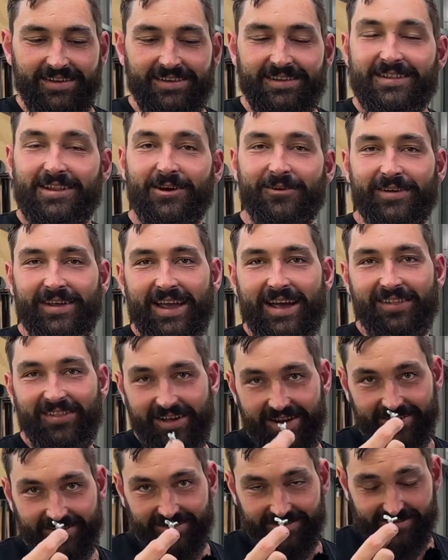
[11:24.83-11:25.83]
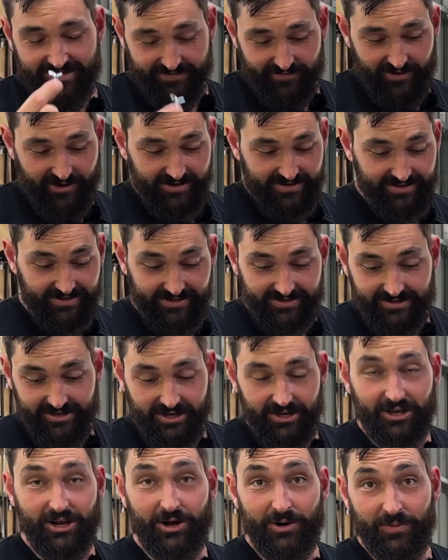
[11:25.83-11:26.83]
knowing our luck, that's the first thing that's going
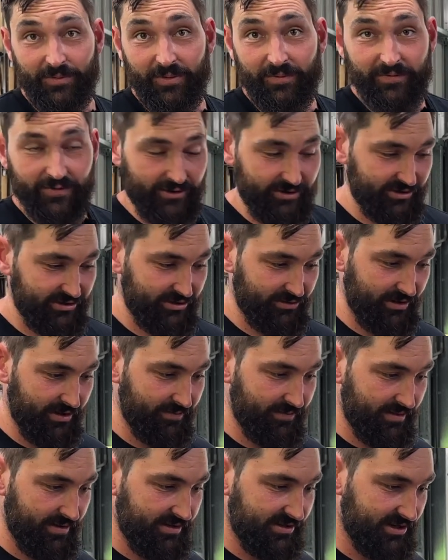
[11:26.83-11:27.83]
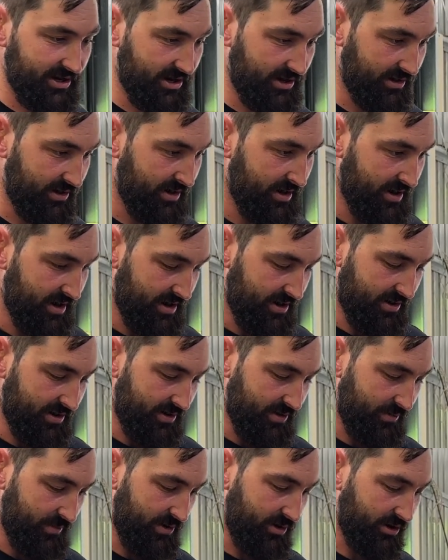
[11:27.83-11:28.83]
to go on the first trip. So
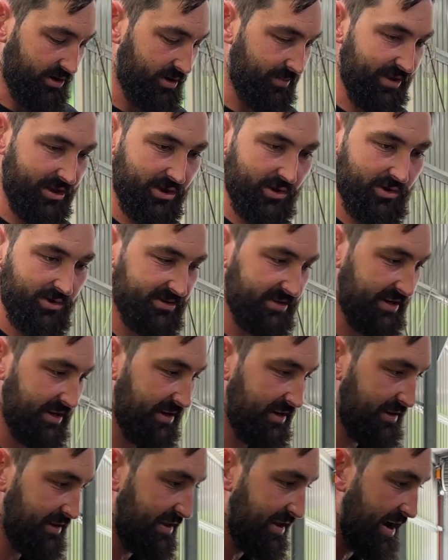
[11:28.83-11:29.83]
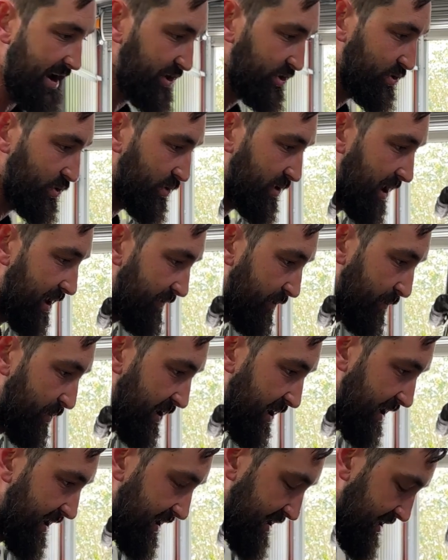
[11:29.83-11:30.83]
we're not going to be using the actual cover
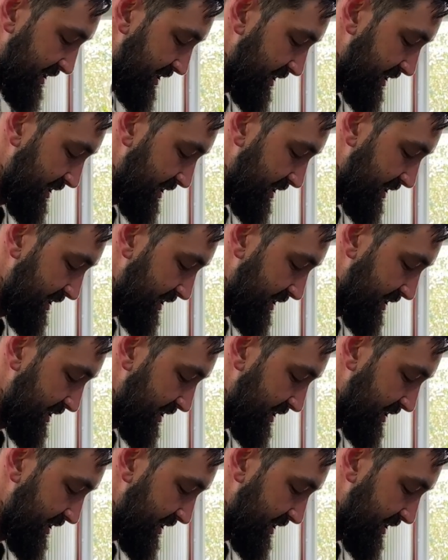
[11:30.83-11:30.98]
plate.